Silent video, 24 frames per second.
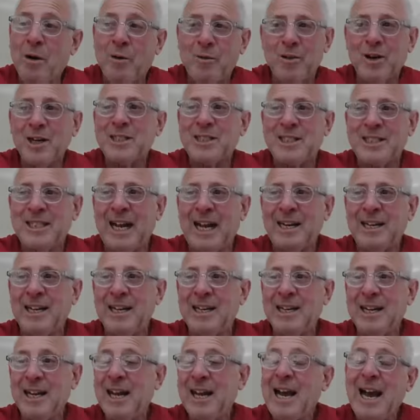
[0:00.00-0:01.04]

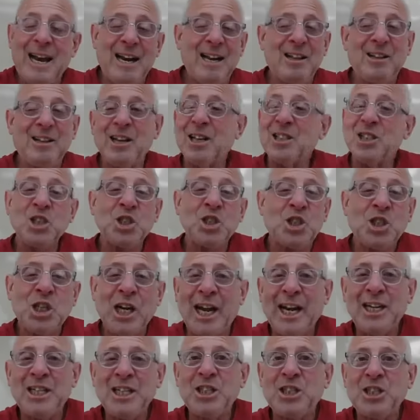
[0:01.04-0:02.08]
overextended, and it doesn't
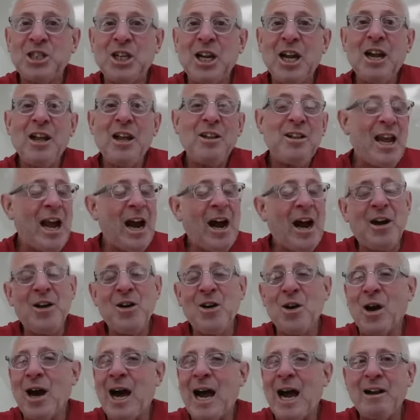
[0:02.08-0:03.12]
change the
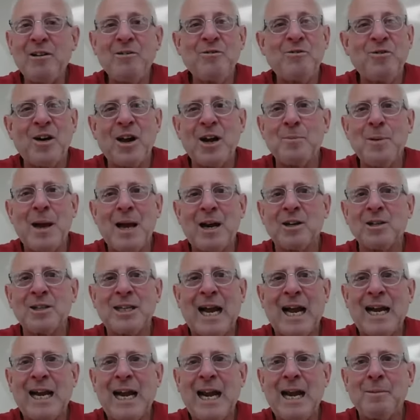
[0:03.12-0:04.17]
underlying fundamental
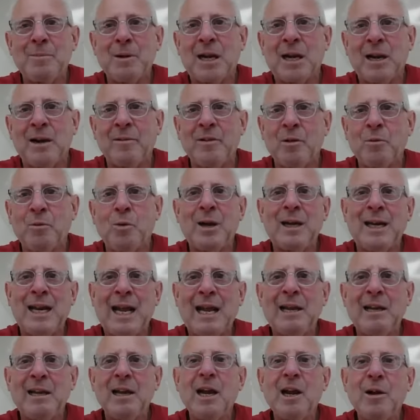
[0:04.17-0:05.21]
dynamic of it when
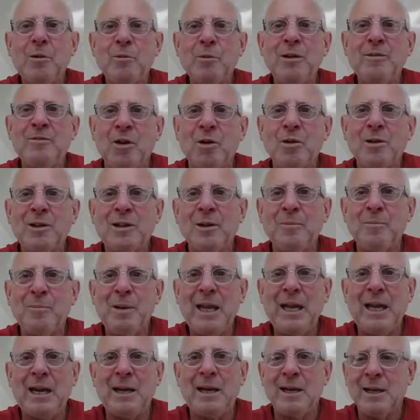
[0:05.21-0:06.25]
they revert to
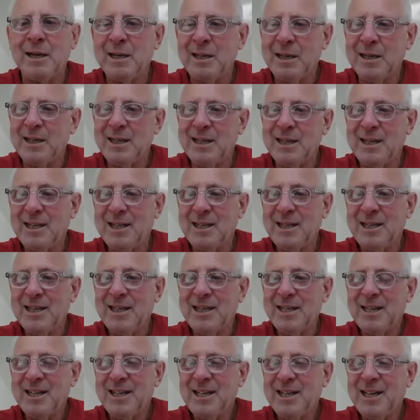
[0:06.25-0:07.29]
mean.
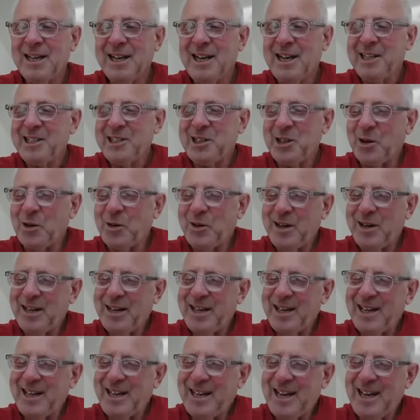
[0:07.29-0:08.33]
So
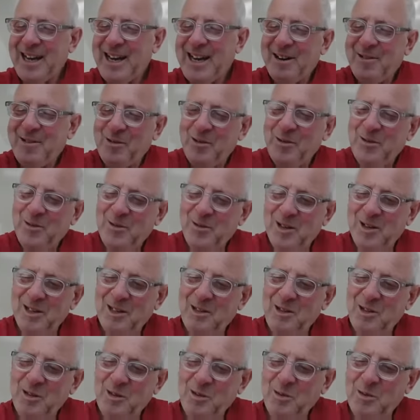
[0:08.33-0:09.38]
1,
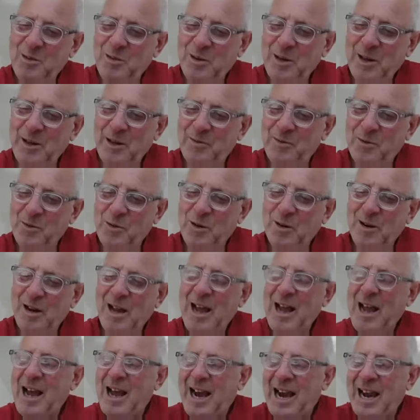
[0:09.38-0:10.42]
2, 3, 4.
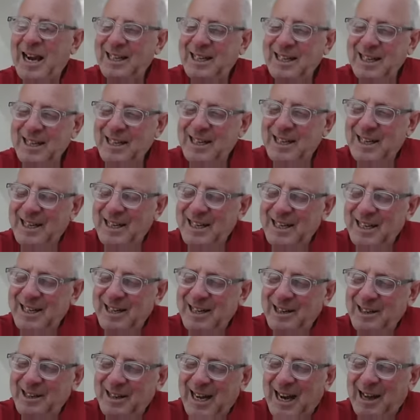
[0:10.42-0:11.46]

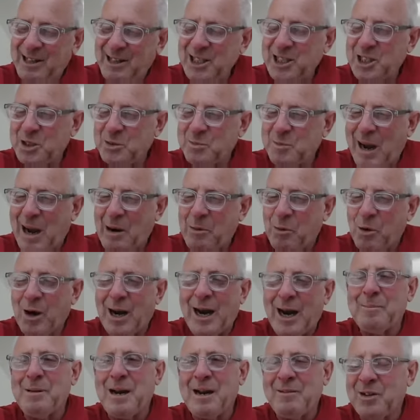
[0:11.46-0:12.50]
Now this is my
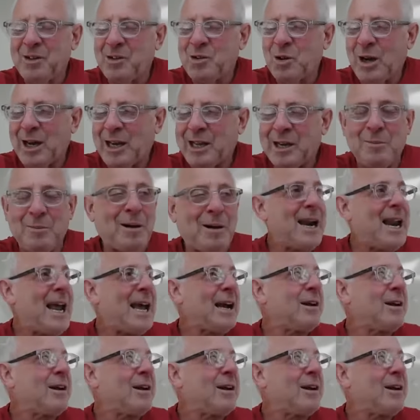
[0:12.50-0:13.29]
world. I'm not even talking about